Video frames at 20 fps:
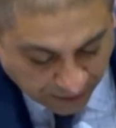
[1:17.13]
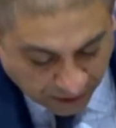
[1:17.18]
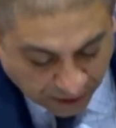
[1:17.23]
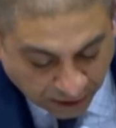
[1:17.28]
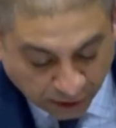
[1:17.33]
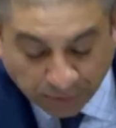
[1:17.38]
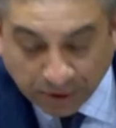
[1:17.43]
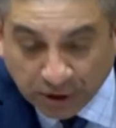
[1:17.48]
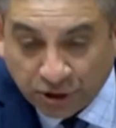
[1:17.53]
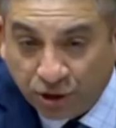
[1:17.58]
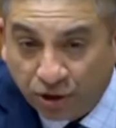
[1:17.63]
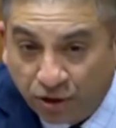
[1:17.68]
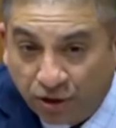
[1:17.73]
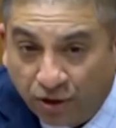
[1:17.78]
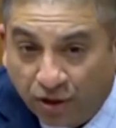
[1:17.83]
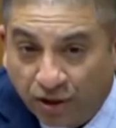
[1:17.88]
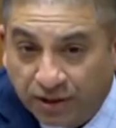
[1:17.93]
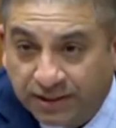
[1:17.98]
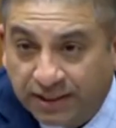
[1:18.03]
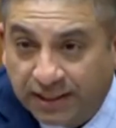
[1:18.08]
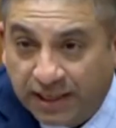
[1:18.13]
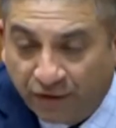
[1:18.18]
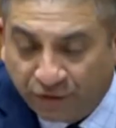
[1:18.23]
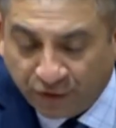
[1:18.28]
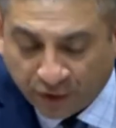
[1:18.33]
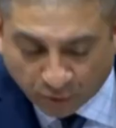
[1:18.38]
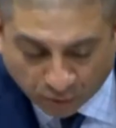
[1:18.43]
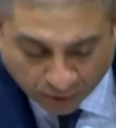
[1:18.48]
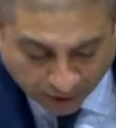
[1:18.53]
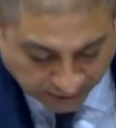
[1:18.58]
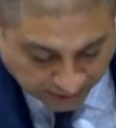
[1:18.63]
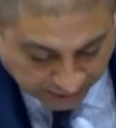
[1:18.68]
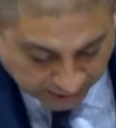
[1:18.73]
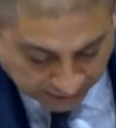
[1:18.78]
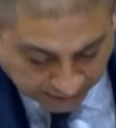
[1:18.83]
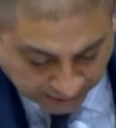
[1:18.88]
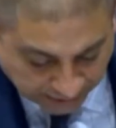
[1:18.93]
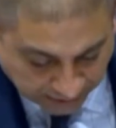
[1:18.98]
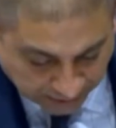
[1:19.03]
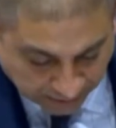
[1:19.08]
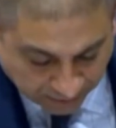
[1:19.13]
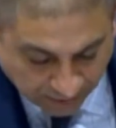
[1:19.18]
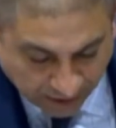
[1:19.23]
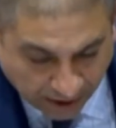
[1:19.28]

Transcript: To be sure, there are significant risks,